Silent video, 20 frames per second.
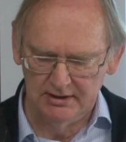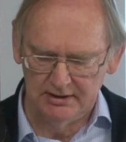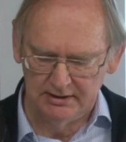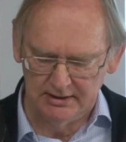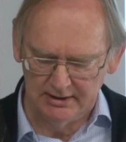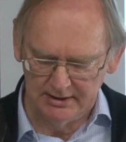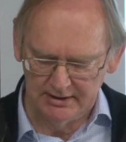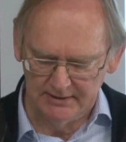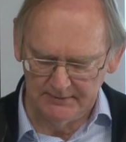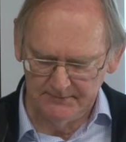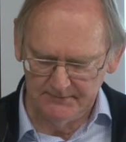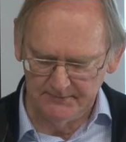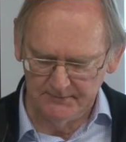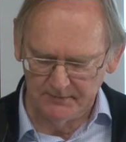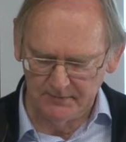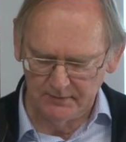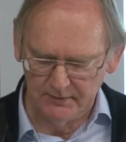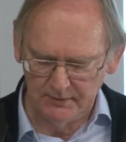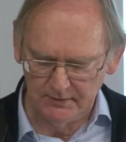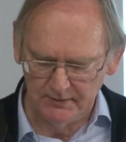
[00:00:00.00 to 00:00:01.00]

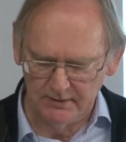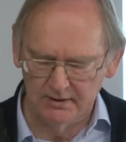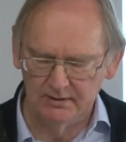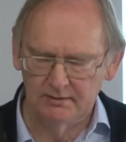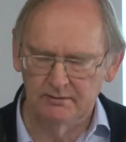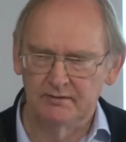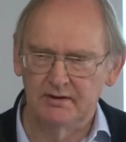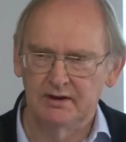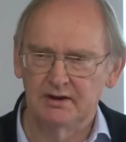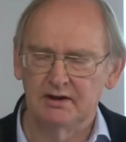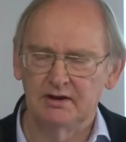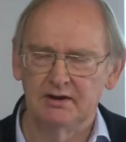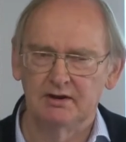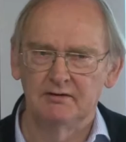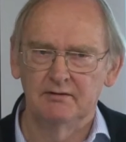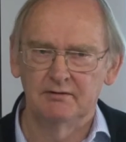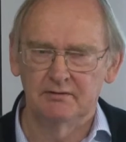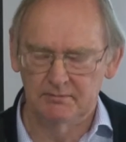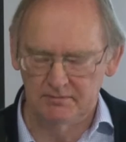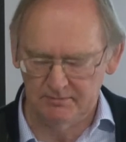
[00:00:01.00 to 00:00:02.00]

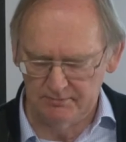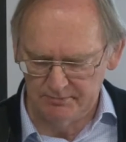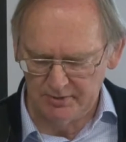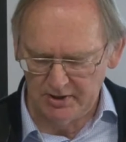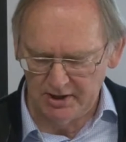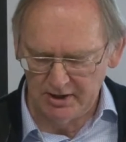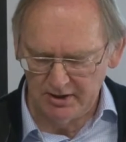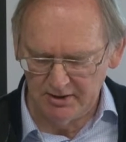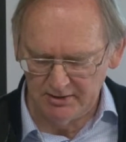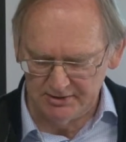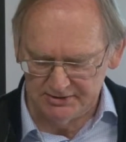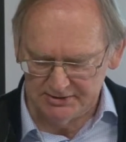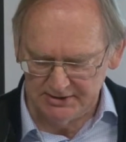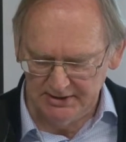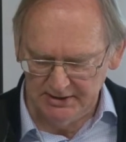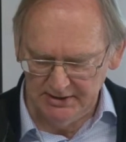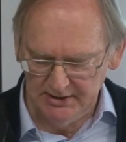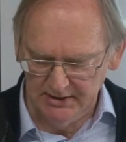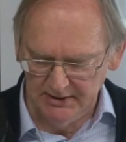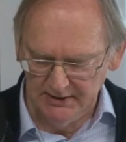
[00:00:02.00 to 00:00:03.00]
their
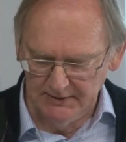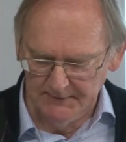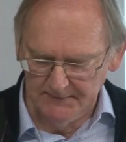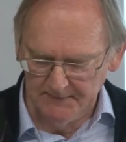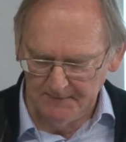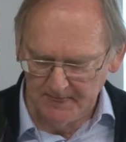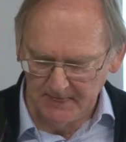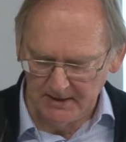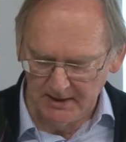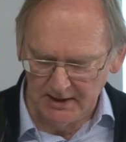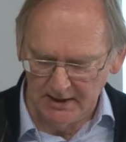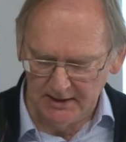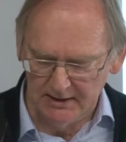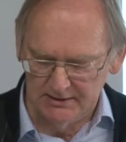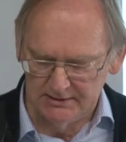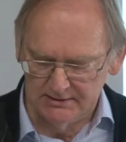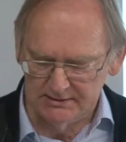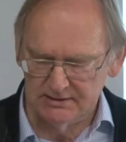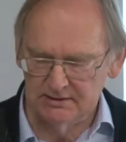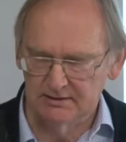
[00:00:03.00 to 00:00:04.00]
priority,
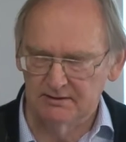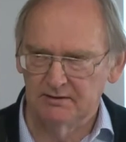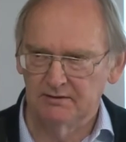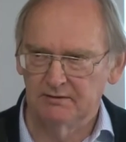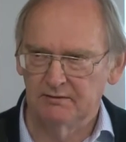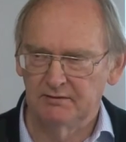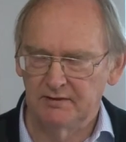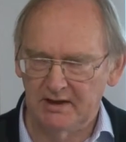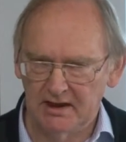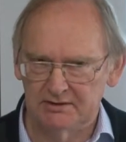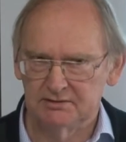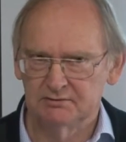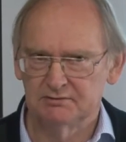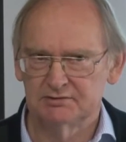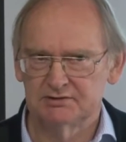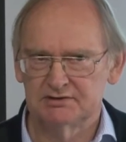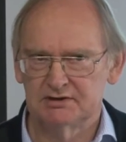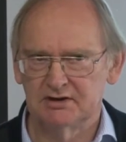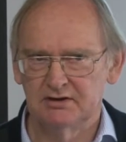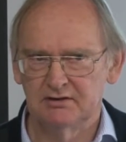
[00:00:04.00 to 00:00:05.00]
and that
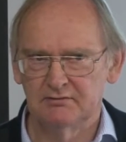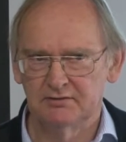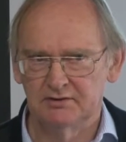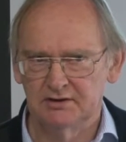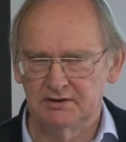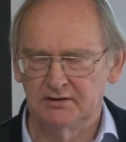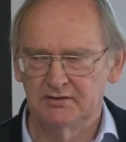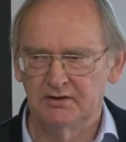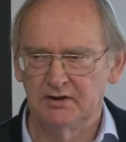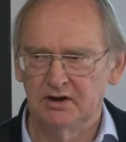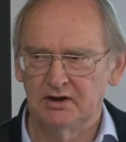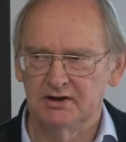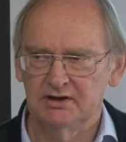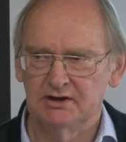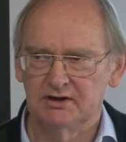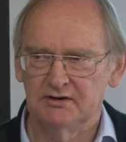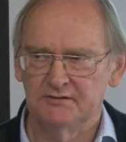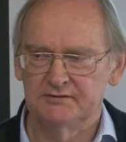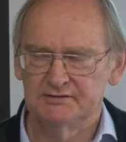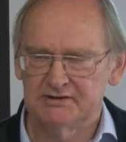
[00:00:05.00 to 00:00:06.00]
also, the
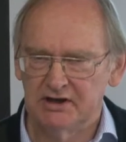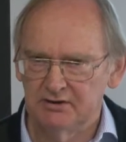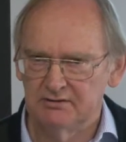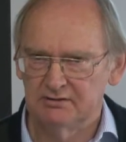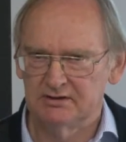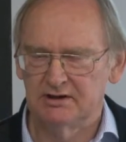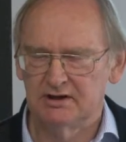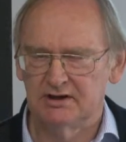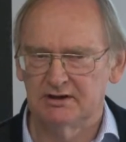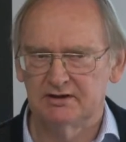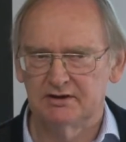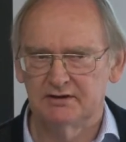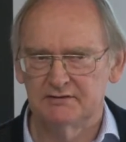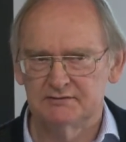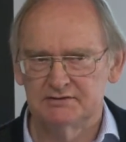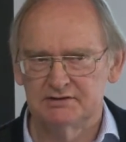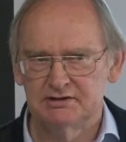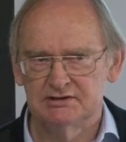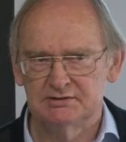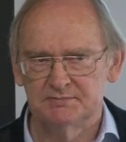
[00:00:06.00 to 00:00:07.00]
idea of total
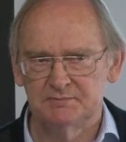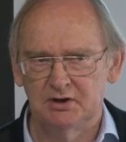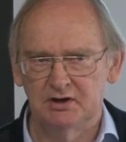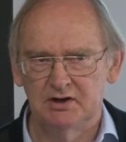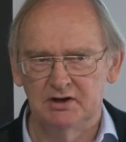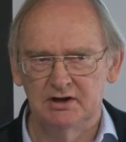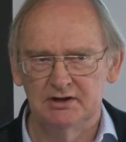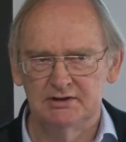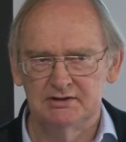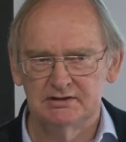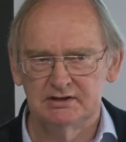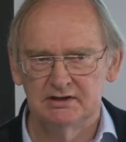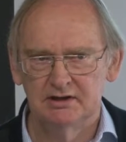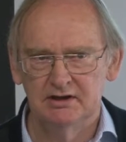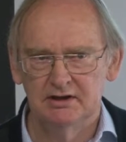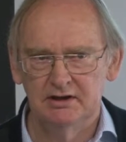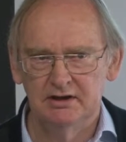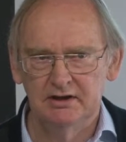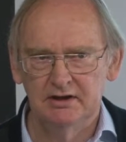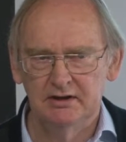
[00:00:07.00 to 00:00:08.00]
archive sits behind
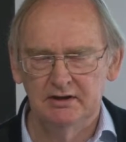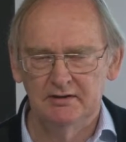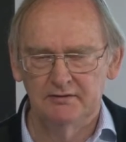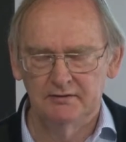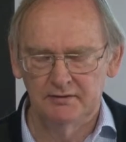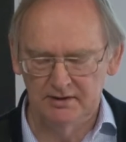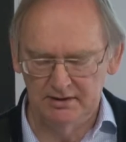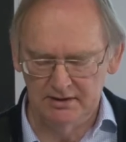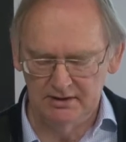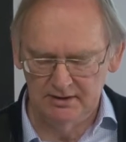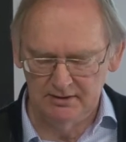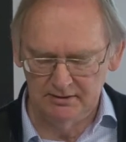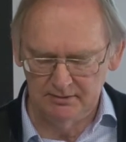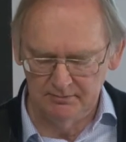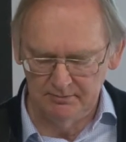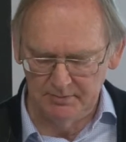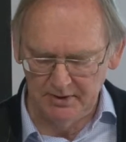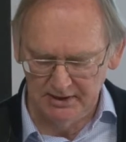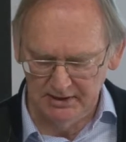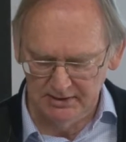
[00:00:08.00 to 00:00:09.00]
the
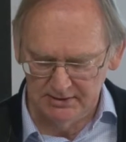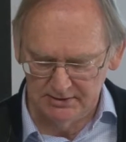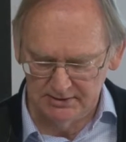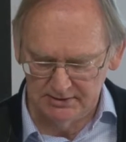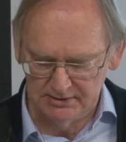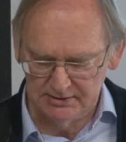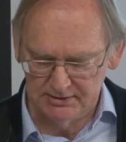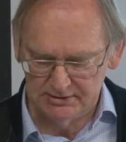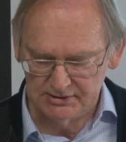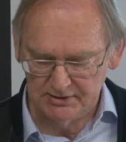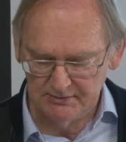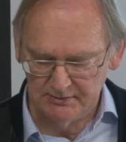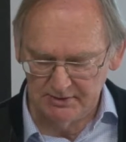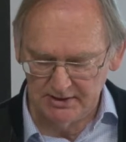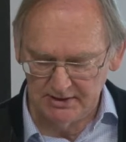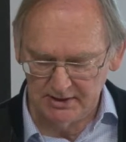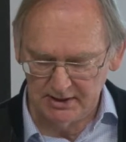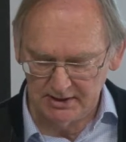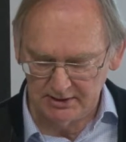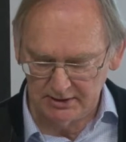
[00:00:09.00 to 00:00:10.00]
Bean
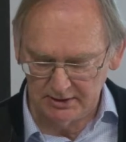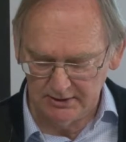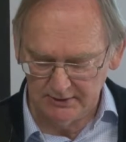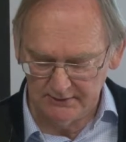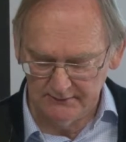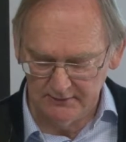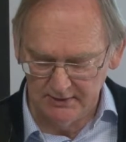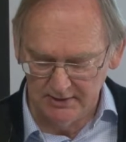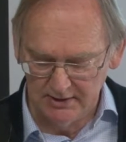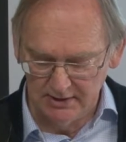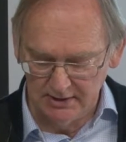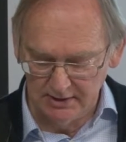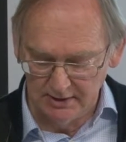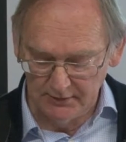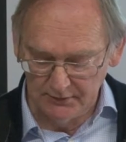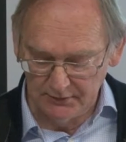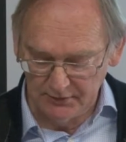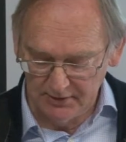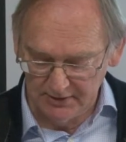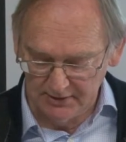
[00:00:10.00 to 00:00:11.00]
Distributed Archive.
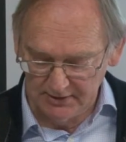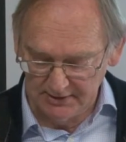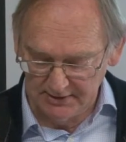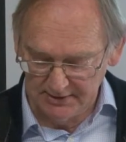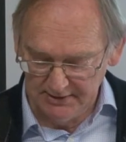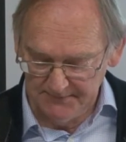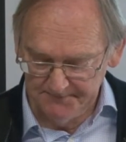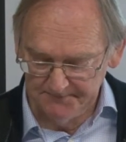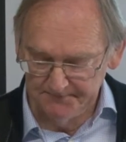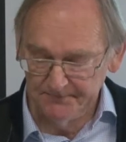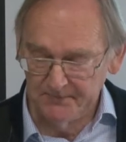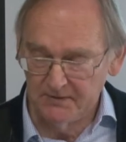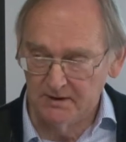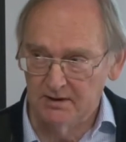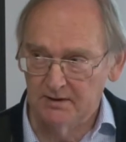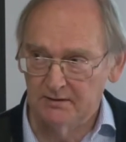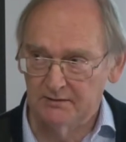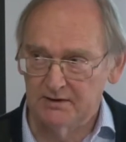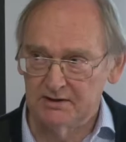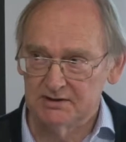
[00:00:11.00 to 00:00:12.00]
And thirdly,
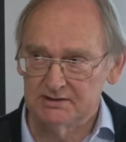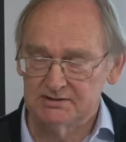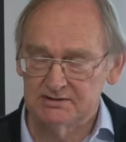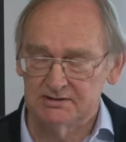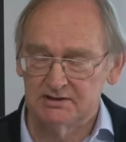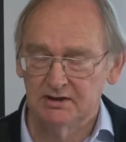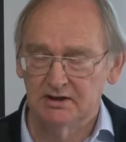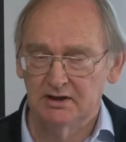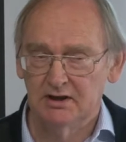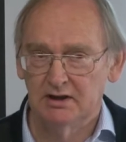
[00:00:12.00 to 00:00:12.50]
there's